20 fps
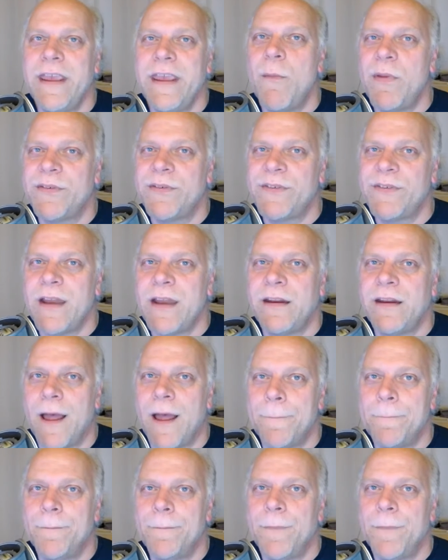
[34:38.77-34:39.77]
He almost
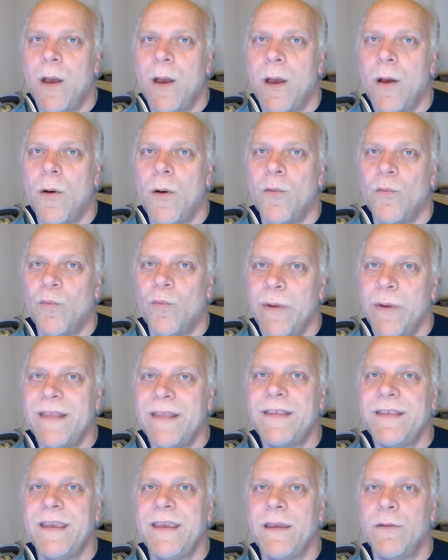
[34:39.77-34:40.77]
ended up
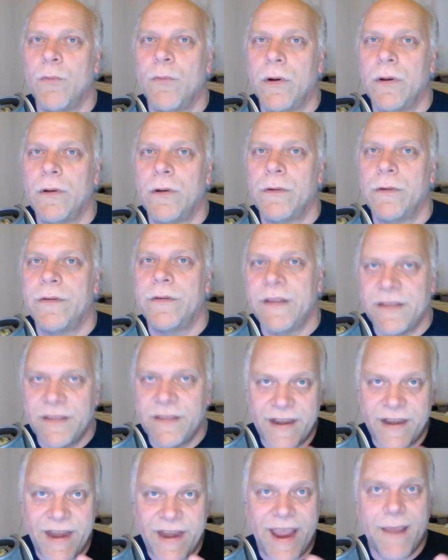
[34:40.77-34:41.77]
with eWorld,
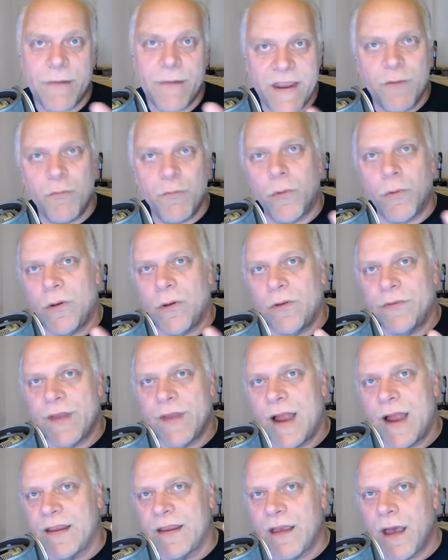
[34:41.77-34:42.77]
the, the name
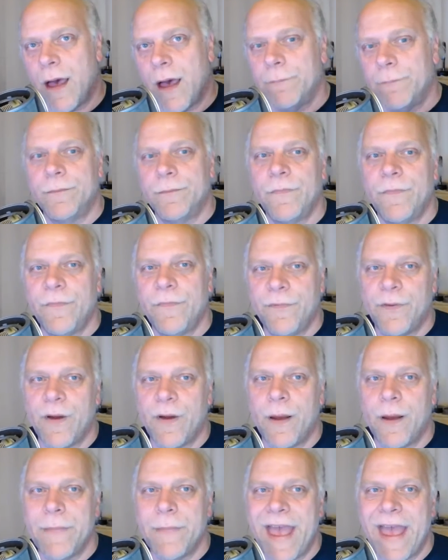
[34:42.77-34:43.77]
eWorld.com
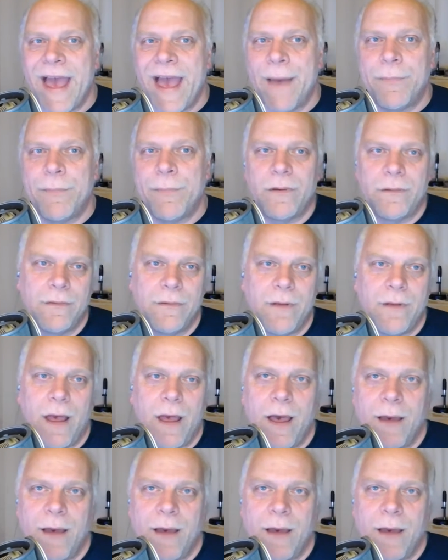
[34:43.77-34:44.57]
from Apple,